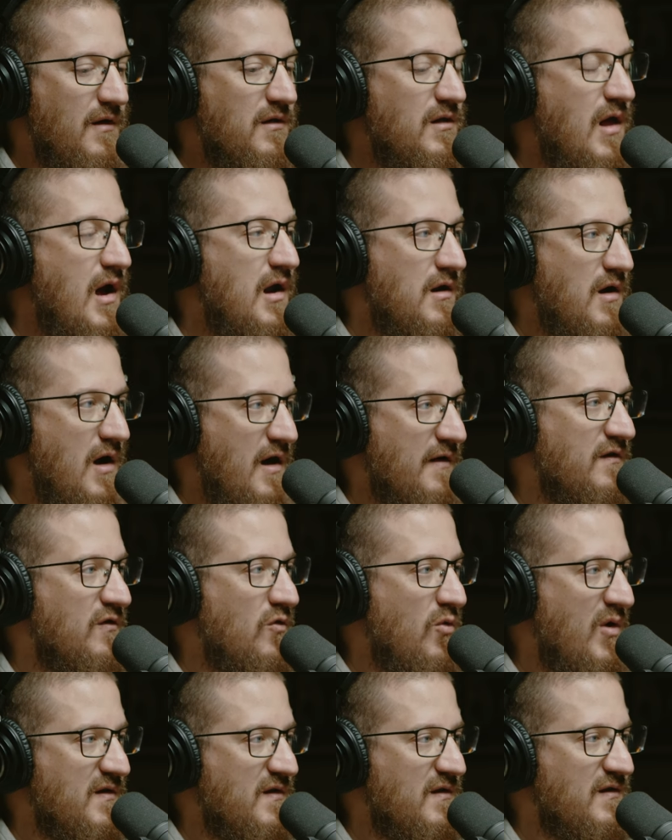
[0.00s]
lot of
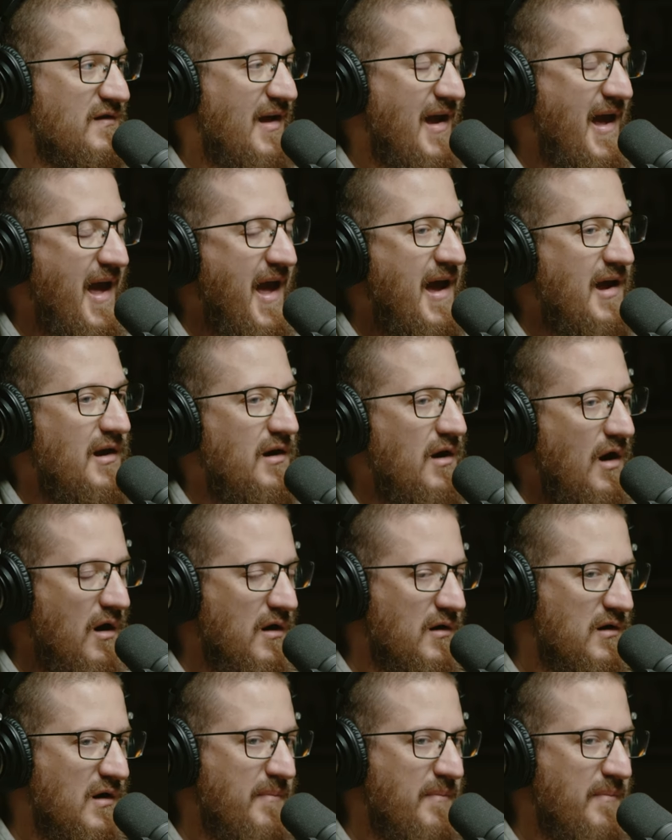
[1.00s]
consequences, and our